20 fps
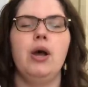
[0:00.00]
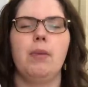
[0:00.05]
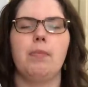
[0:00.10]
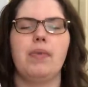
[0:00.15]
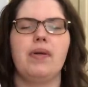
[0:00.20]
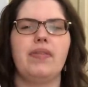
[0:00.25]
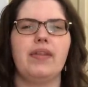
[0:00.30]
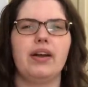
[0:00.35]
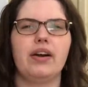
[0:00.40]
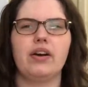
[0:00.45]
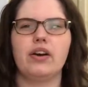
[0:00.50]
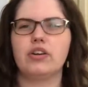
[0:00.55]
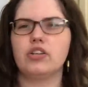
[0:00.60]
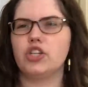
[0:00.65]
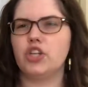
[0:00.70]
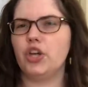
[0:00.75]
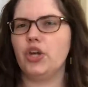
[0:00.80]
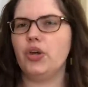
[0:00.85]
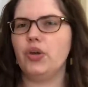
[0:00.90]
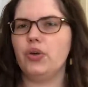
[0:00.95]
But there are
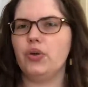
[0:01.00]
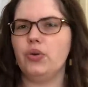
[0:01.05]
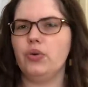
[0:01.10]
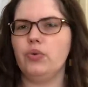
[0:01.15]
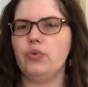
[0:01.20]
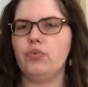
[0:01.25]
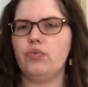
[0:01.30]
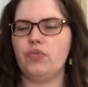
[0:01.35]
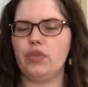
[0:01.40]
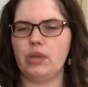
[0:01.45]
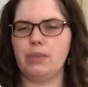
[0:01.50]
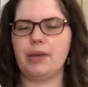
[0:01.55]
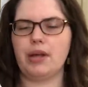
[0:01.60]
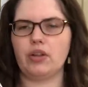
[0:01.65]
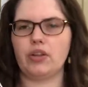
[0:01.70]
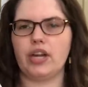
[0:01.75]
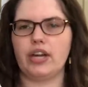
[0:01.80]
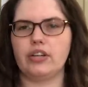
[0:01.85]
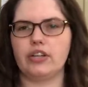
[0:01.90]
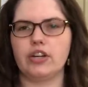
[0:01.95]
two female
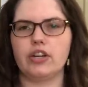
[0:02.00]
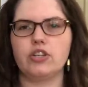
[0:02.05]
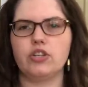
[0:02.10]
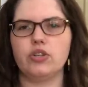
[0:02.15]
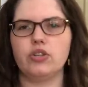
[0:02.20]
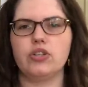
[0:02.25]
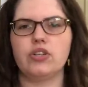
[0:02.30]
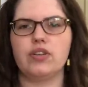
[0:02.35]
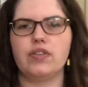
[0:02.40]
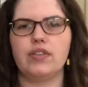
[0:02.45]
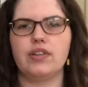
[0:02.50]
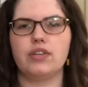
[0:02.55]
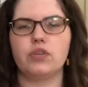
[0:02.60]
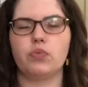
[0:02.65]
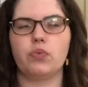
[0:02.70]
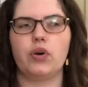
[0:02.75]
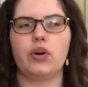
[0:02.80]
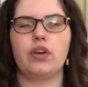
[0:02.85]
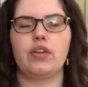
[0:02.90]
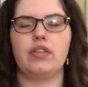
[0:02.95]
characters in this
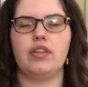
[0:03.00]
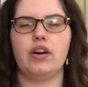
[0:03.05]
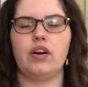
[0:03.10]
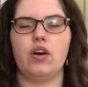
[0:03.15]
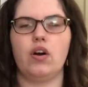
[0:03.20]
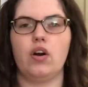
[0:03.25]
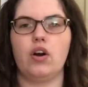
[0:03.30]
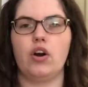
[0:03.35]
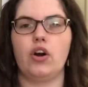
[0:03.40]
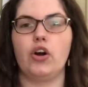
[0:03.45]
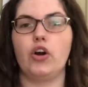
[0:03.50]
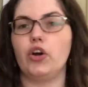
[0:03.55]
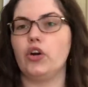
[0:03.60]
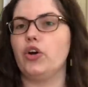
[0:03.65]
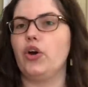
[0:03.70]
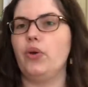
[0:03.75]
work that are her